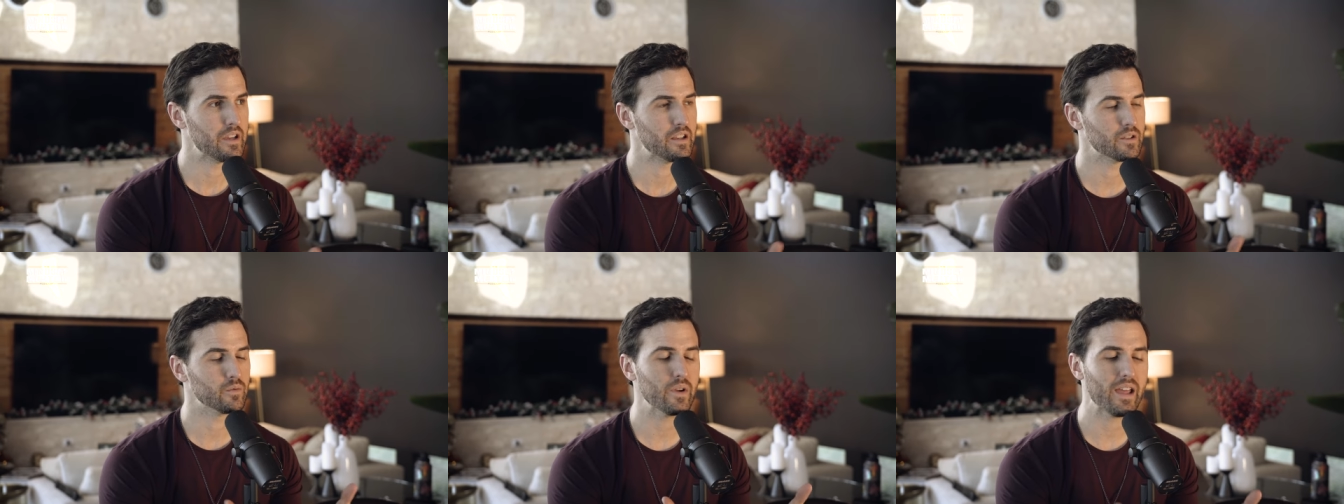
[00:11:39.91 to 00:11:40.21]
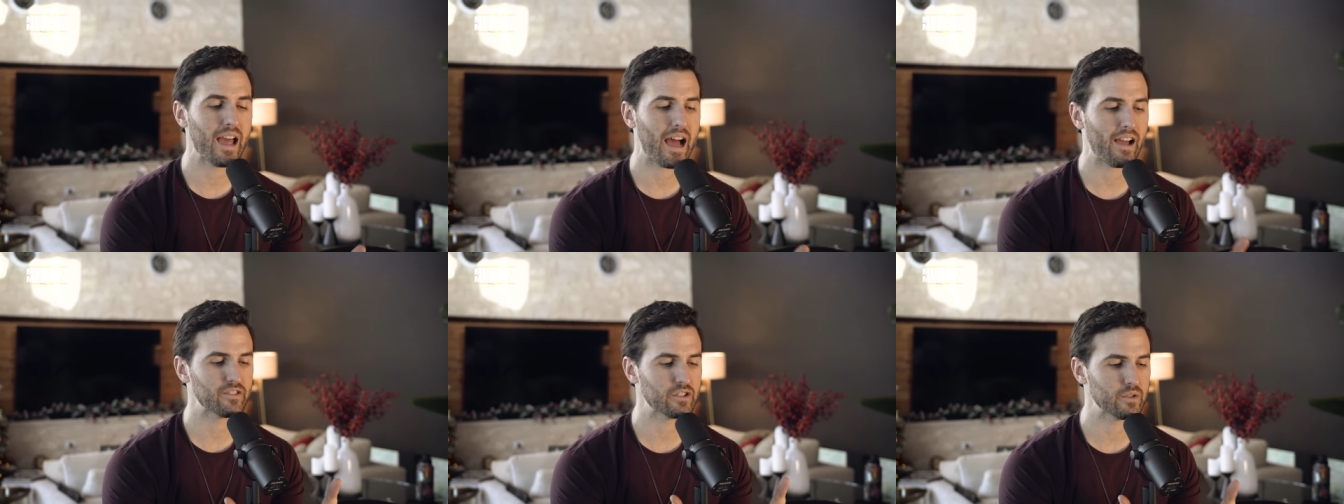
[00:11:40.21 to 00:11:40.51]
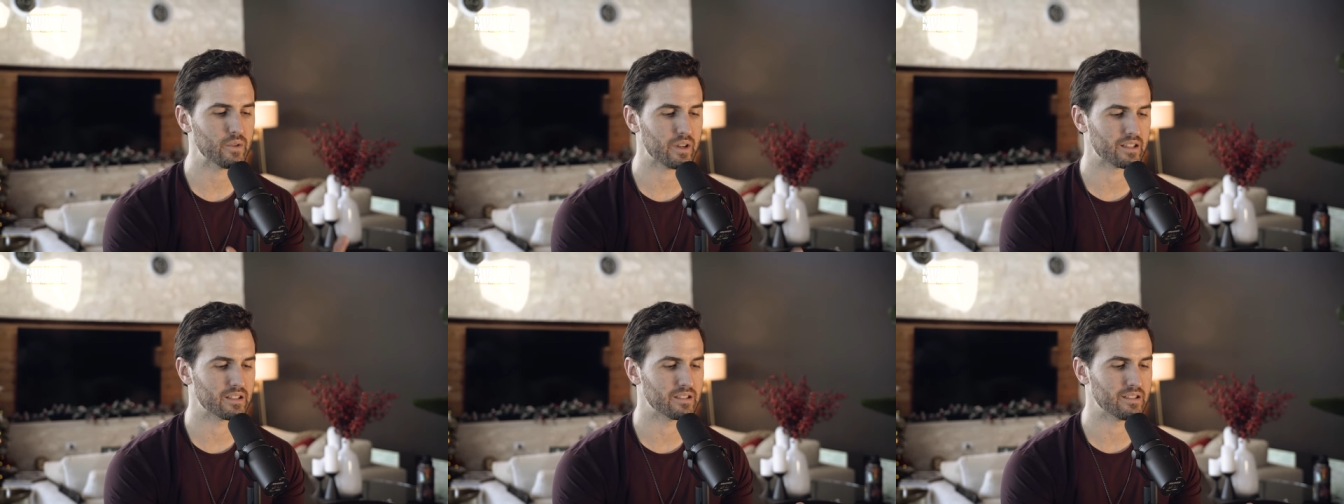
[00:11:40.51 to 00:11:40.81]
Because we have
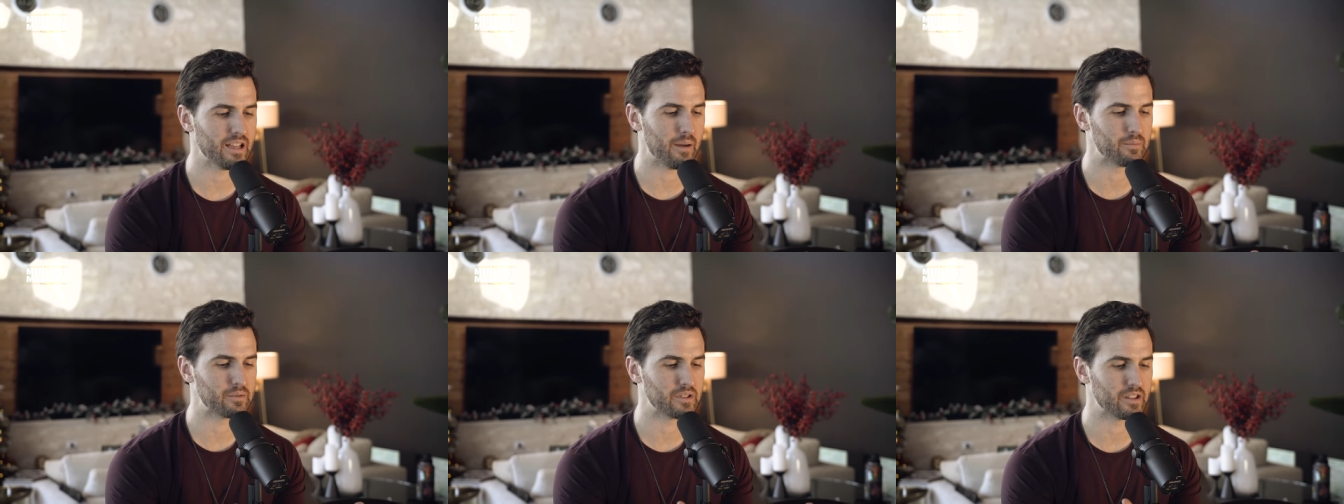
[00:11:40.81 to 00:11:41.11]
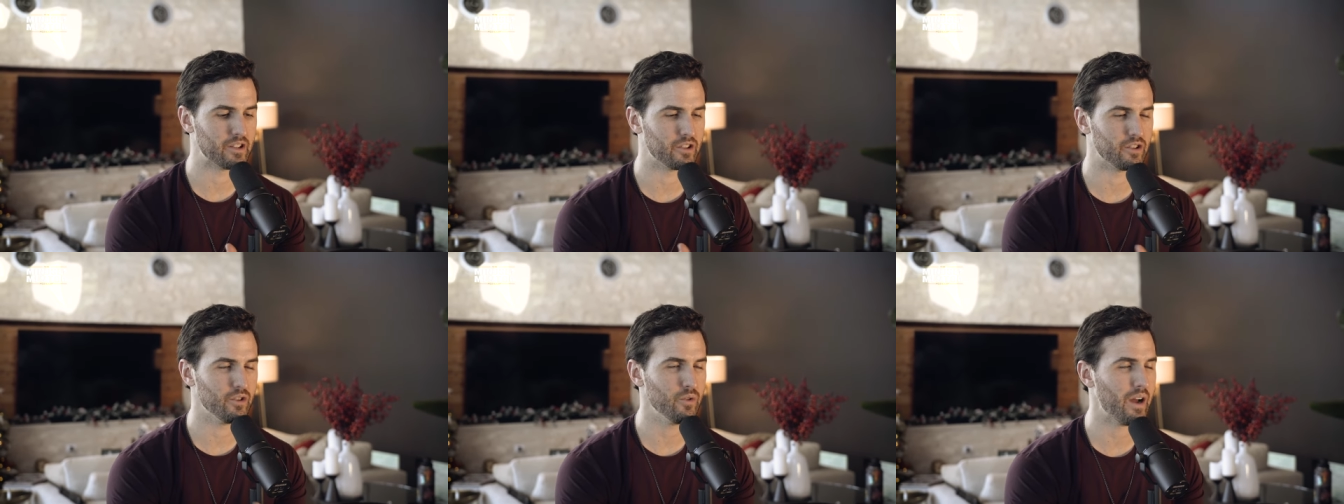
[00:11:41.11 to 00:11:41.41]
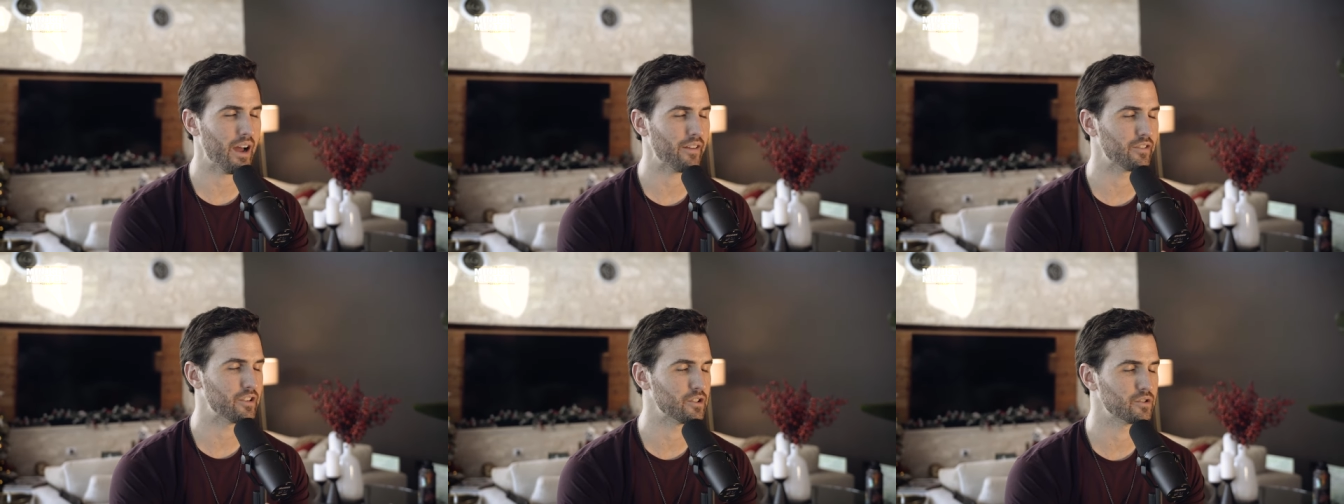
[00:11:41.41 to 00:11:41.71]
to accept that you
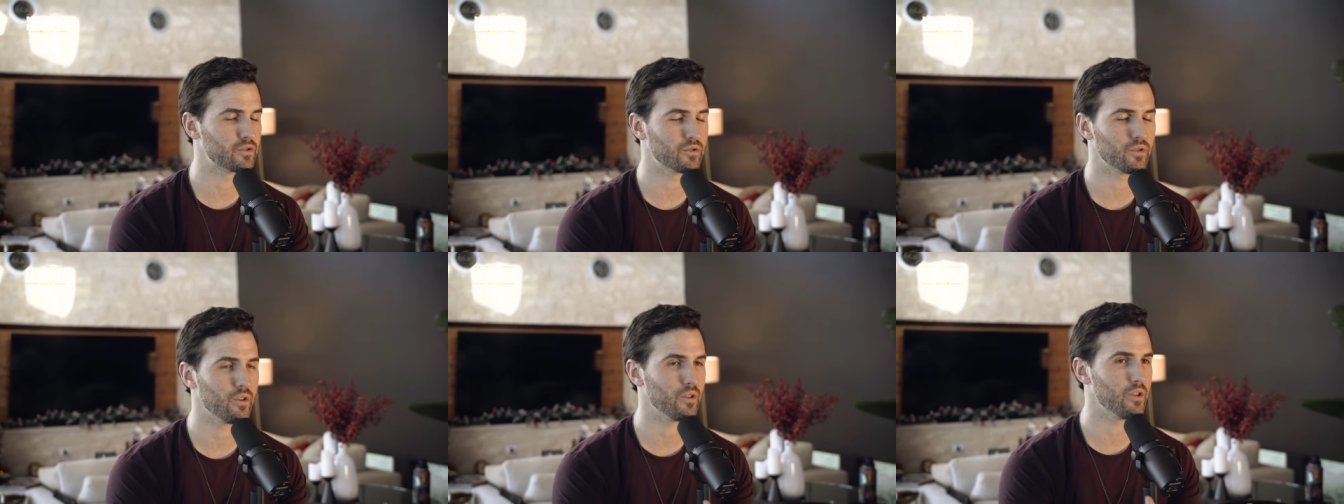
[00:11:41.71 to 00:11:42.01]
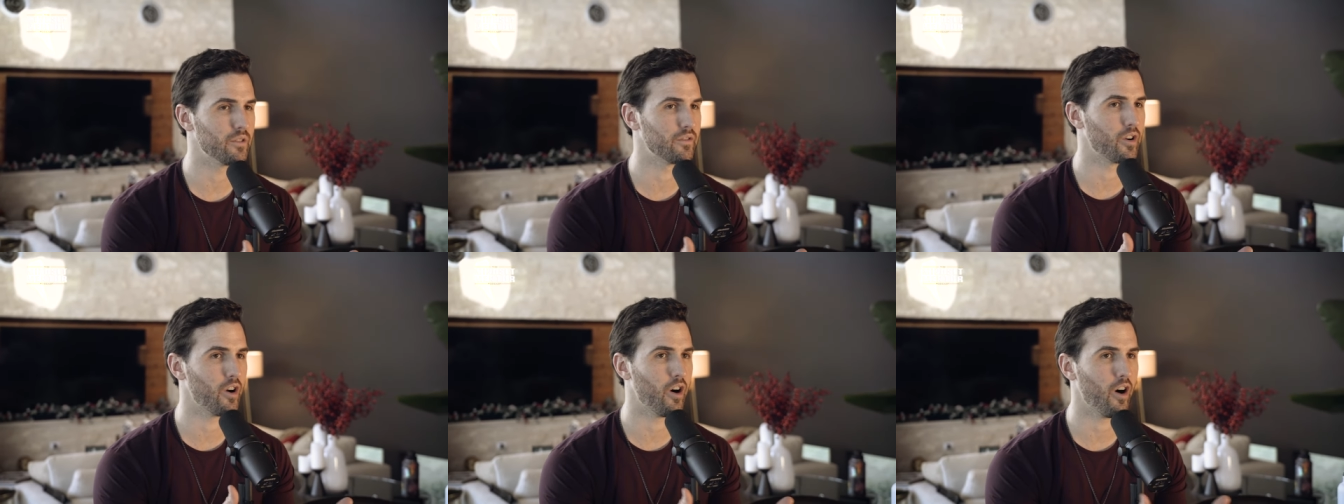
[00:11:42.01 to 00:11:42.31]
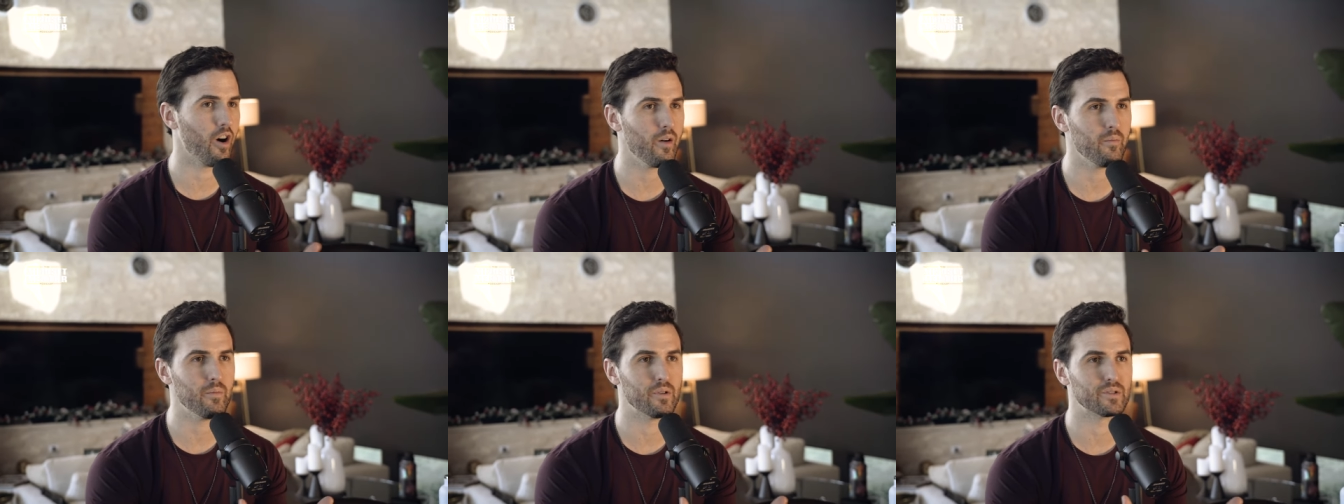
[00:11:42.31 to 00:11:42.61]
have control over
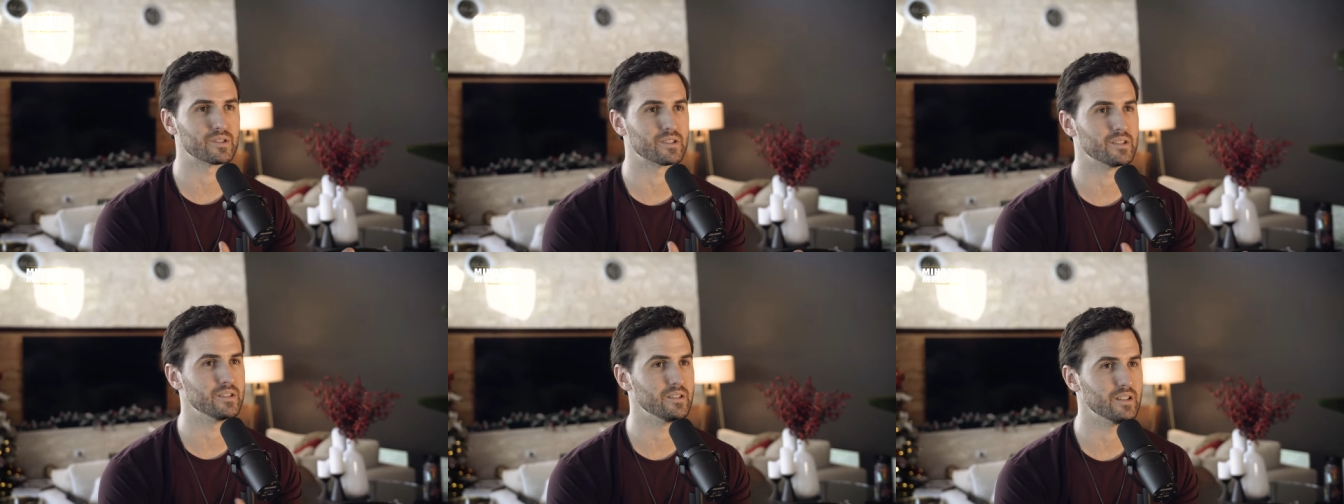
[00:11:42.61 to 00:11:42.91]
almost